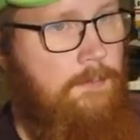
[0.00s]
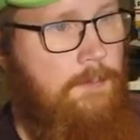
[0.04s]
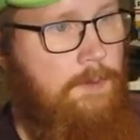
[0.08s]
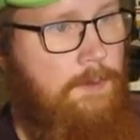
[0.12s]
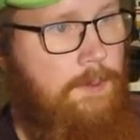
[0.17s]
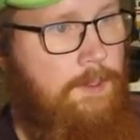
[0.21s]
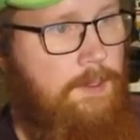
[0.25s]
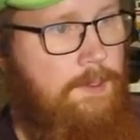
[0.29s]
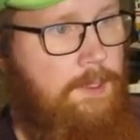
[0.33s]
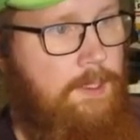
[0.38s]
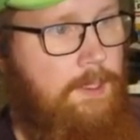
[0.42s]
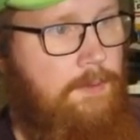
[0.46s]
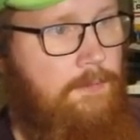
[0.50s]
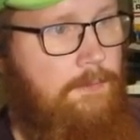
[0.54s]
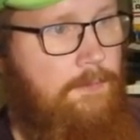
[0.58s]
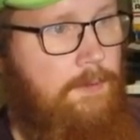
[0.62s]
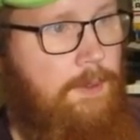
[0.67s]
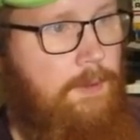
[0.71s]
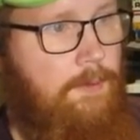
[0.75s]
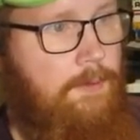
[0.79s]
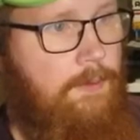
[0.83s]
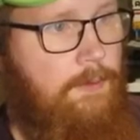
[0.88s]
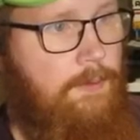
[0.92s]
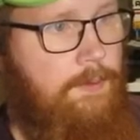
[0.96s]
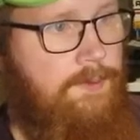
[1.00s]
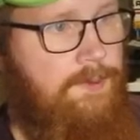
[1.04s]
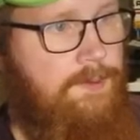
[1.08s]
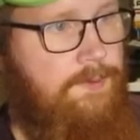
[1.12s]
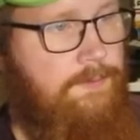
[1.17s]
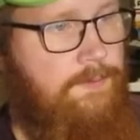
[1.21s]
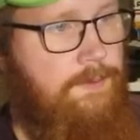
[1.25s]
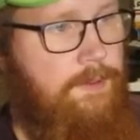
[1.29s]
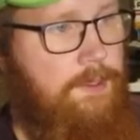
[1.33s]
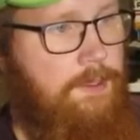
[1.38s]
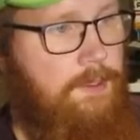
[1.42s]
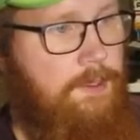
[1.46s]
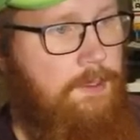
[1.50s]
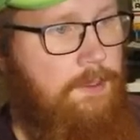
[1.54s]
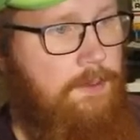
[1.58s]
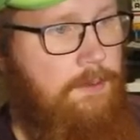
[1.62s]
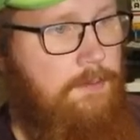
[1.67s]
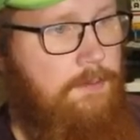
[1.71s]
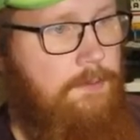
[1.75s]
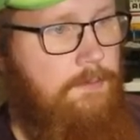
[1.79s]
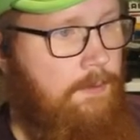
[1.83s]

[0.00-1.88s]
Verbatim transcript: Only 10 flower coins to fix it?